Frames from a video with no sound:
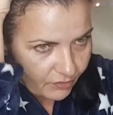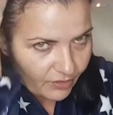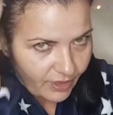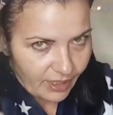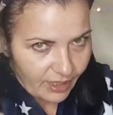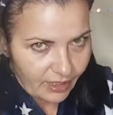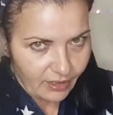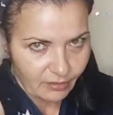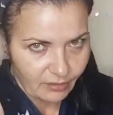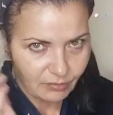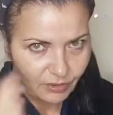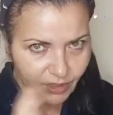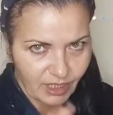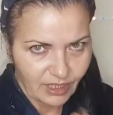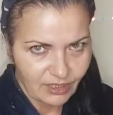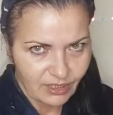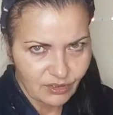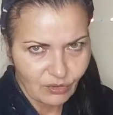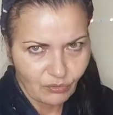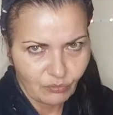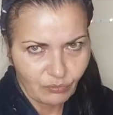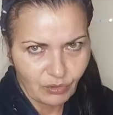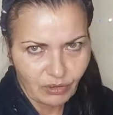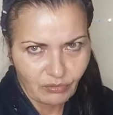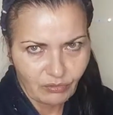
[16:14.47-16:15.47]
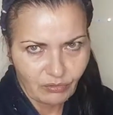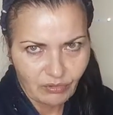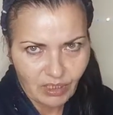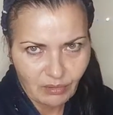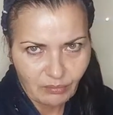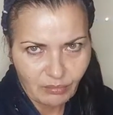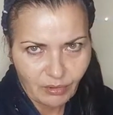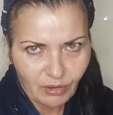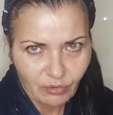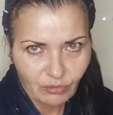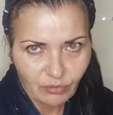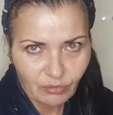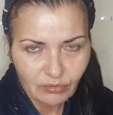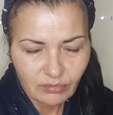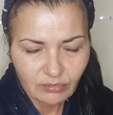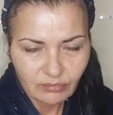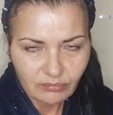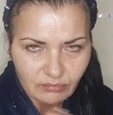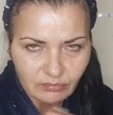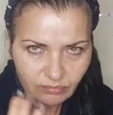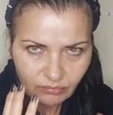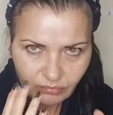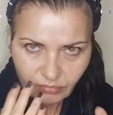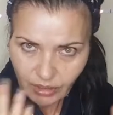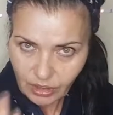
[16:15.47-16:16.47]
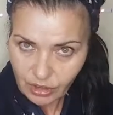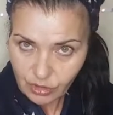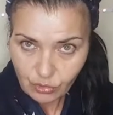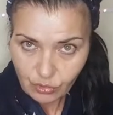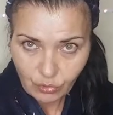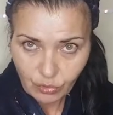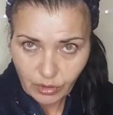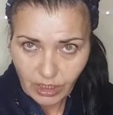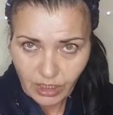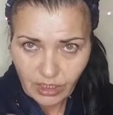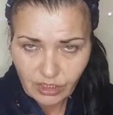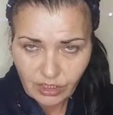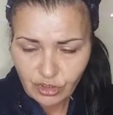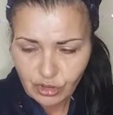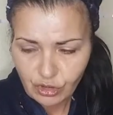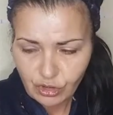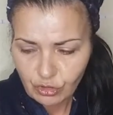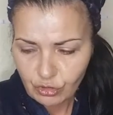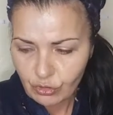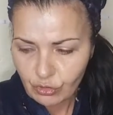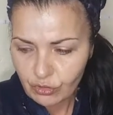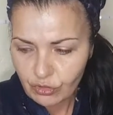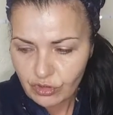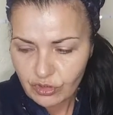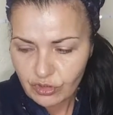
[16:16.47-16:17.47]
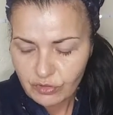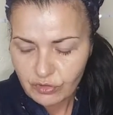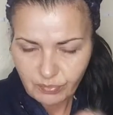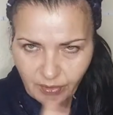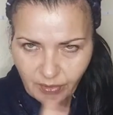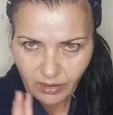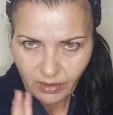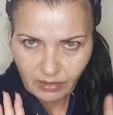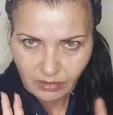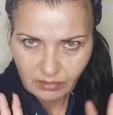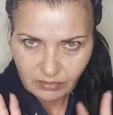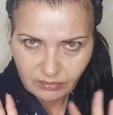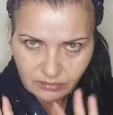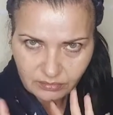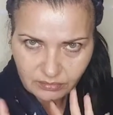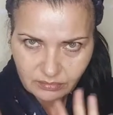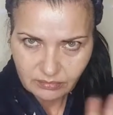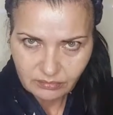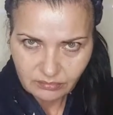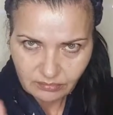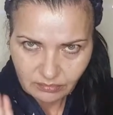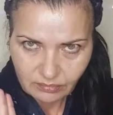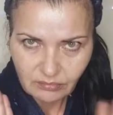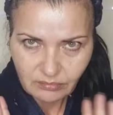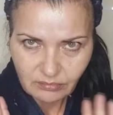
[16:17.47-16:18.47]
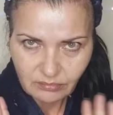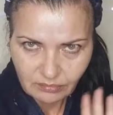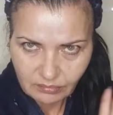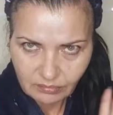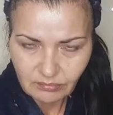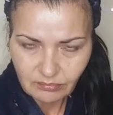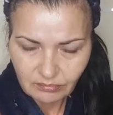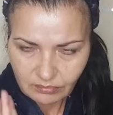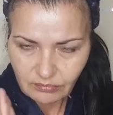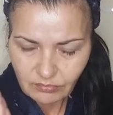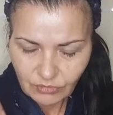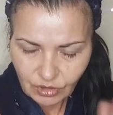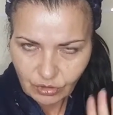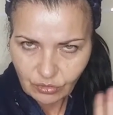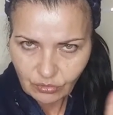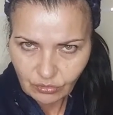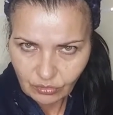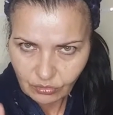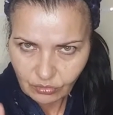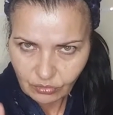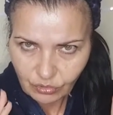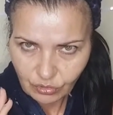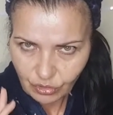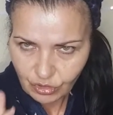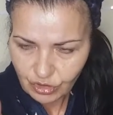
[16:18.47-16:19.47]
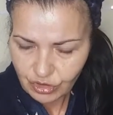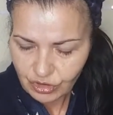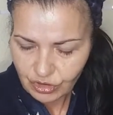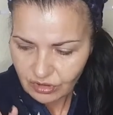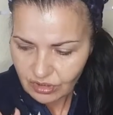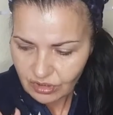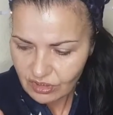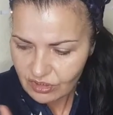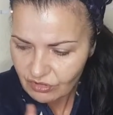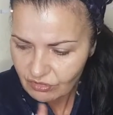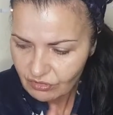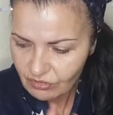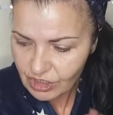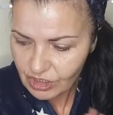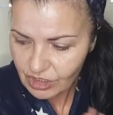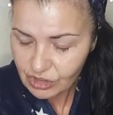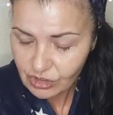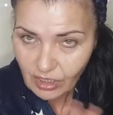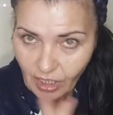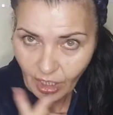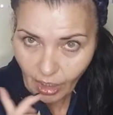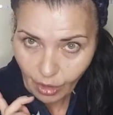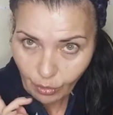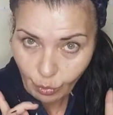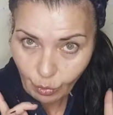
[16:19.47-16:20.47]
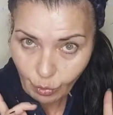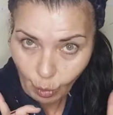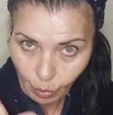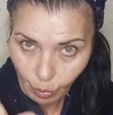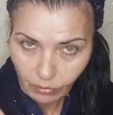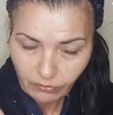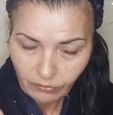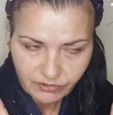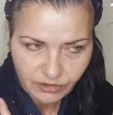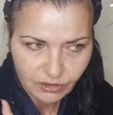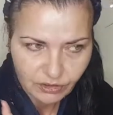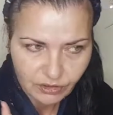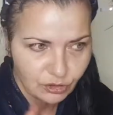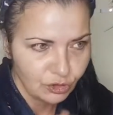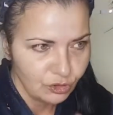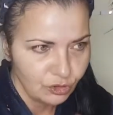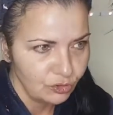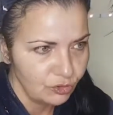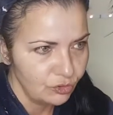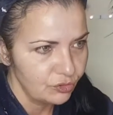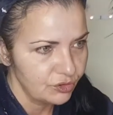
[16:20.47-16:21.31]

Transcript: That I'm kind of wary about. It's okay to use, but you know, use your discretion how often you